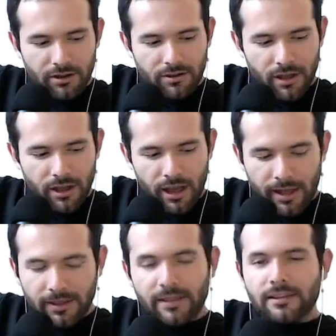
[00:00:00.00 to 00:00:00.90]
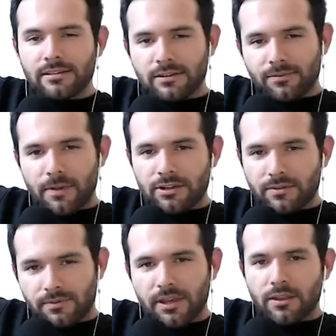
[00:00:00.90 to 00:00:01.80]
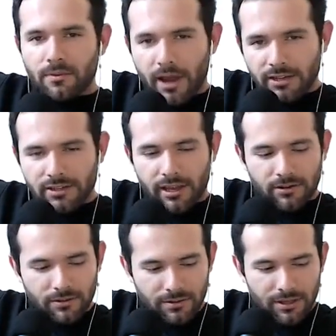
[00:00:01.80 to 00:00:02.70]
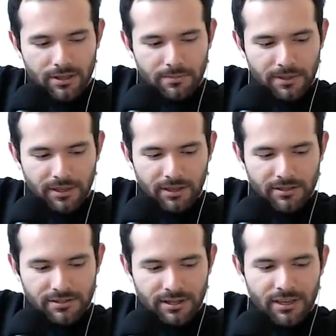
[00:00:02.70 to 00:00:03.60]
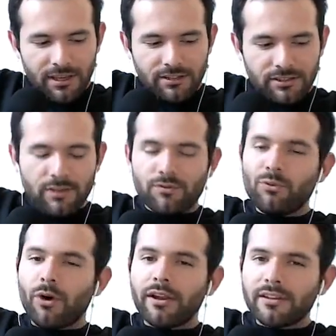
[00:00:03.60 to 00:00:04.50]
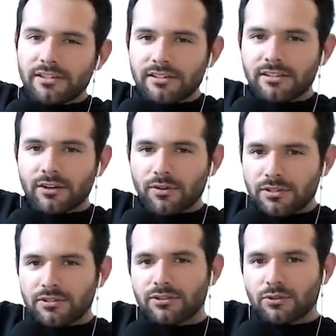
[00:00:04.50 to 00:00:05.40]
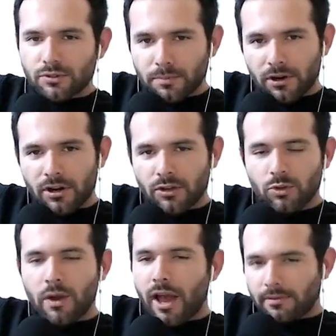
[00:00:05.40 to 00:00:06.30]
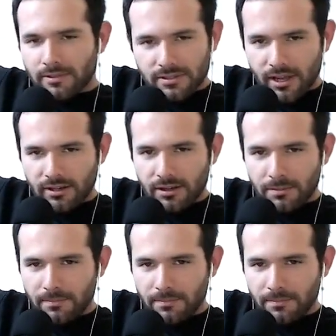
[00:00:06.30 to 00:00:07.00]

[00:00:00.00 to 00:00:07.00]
I give this information via the Rye channel because if you want to listen to Chris's Juice Bar, you have to sign up.